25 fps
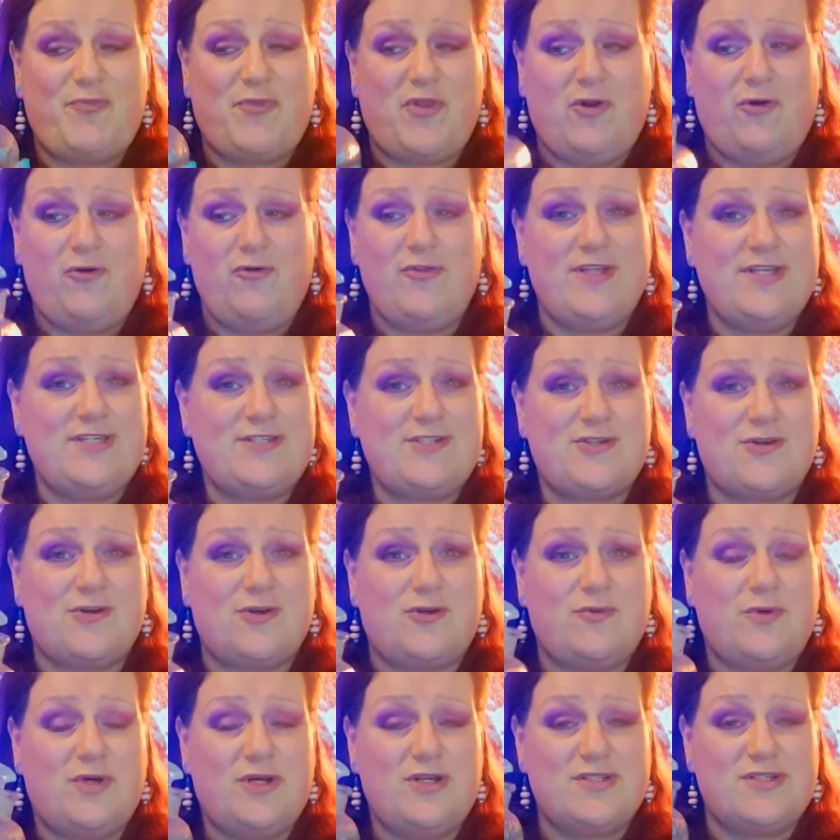all this
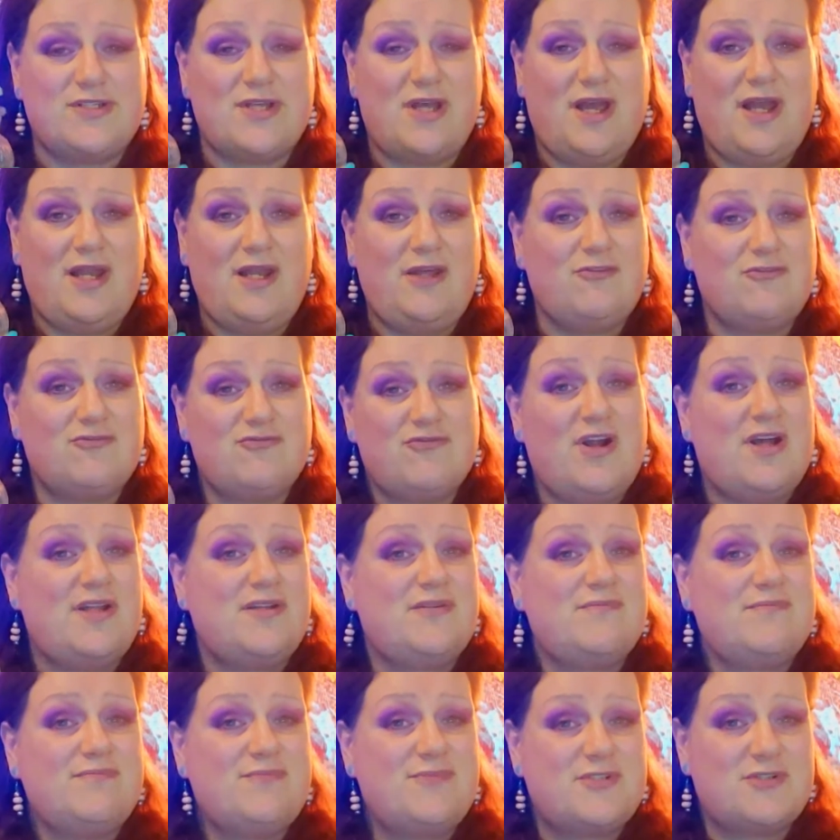took was a little
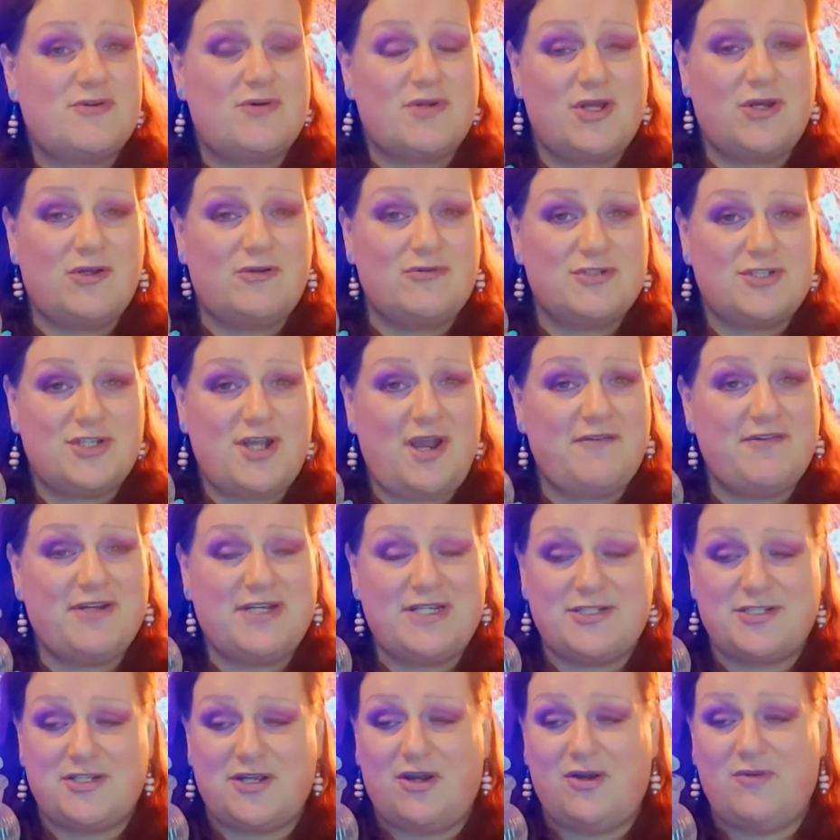run to a local
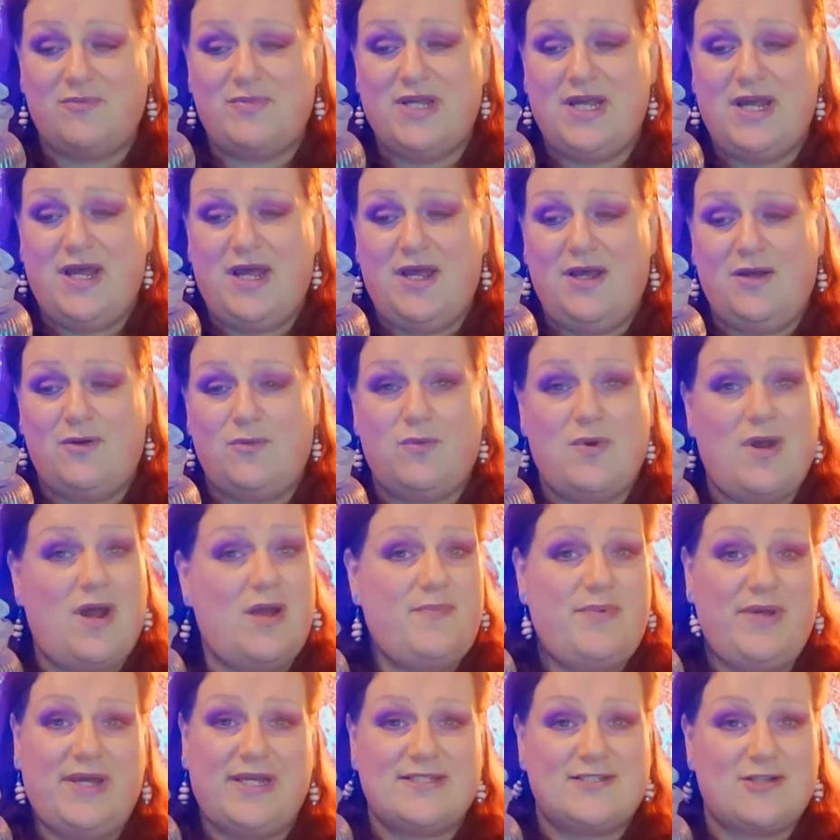charity shop where I
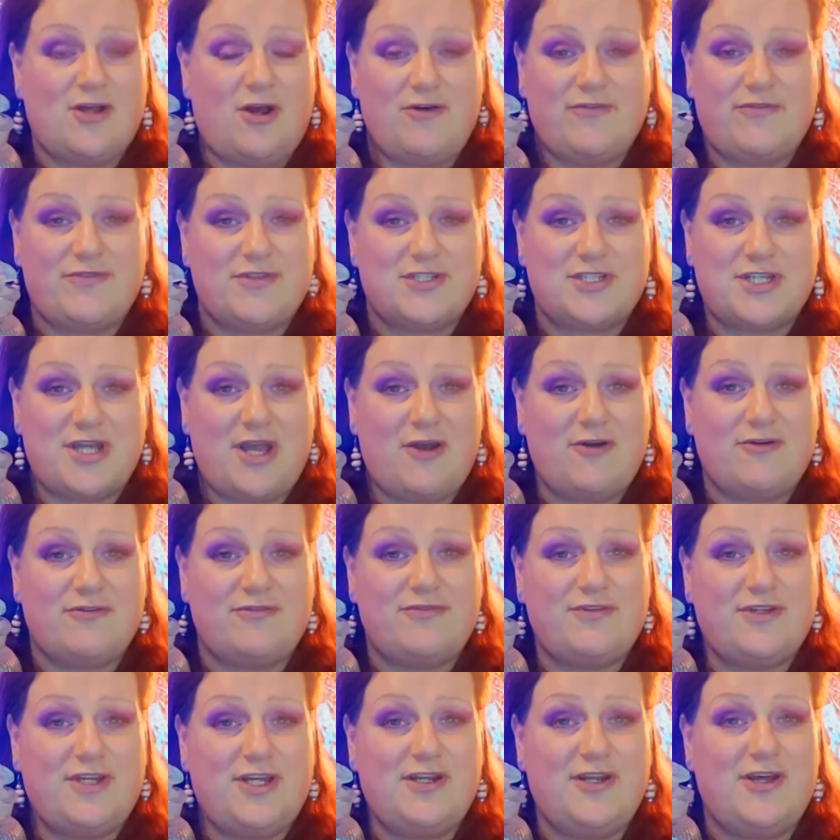picked it off the
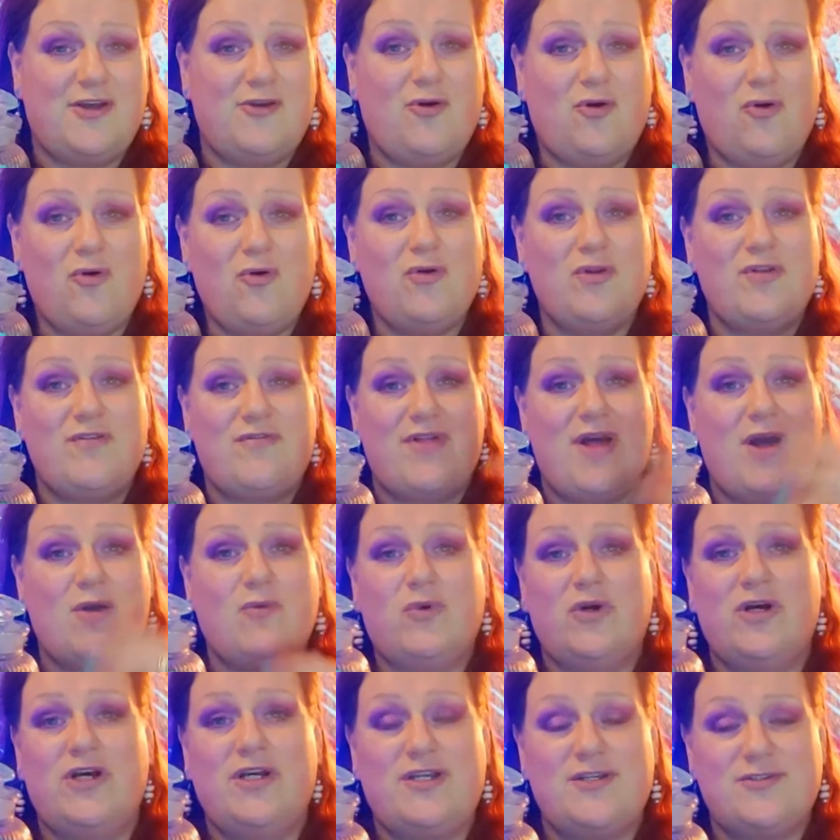shelf. You know, all of that
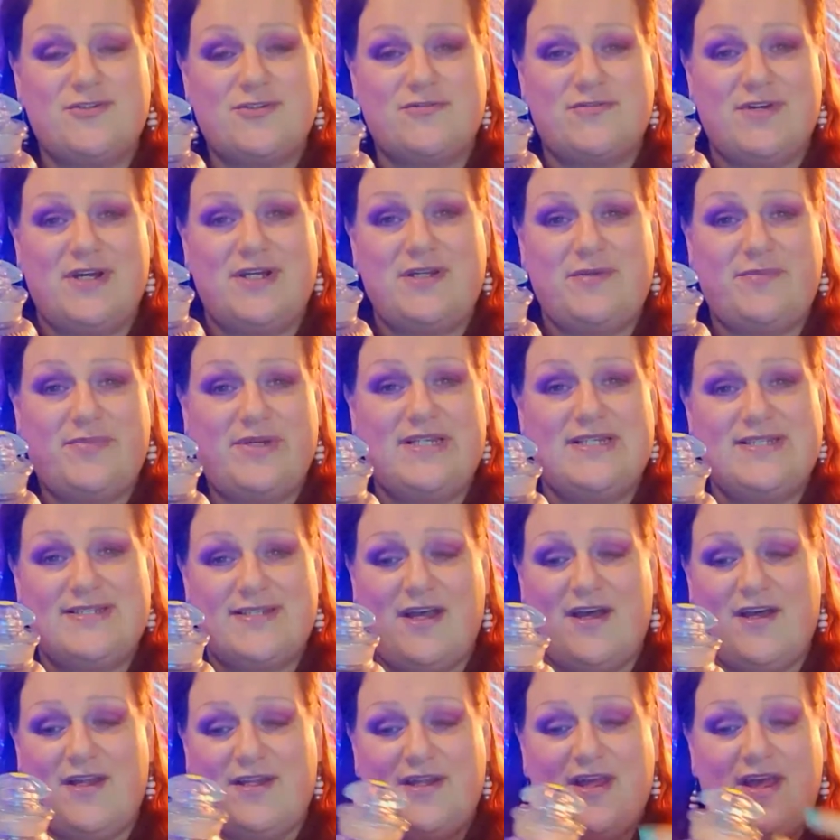work has already been
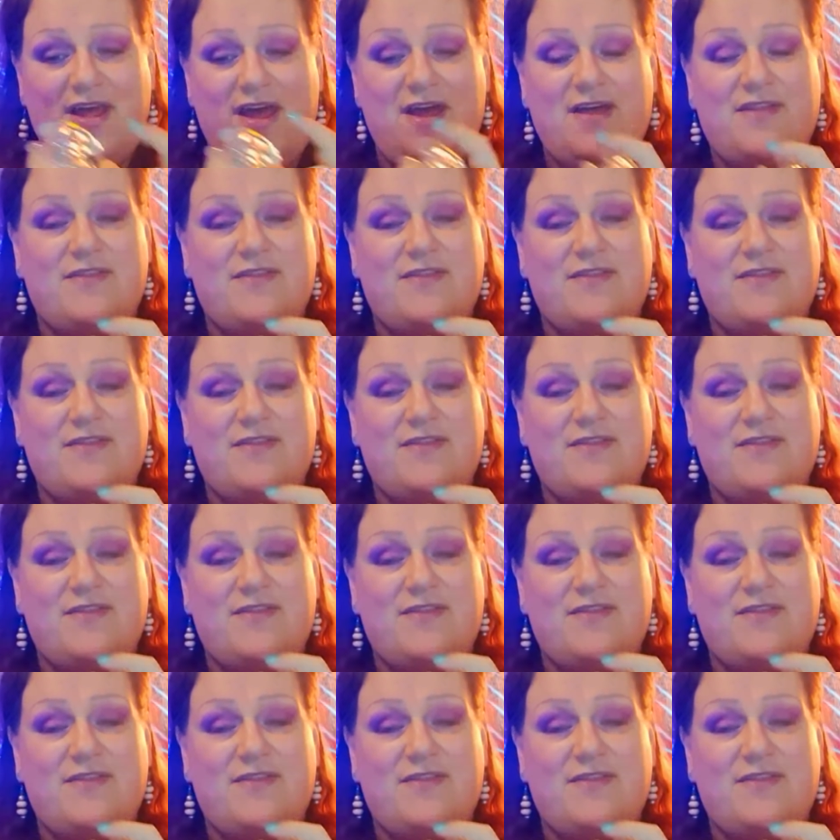done.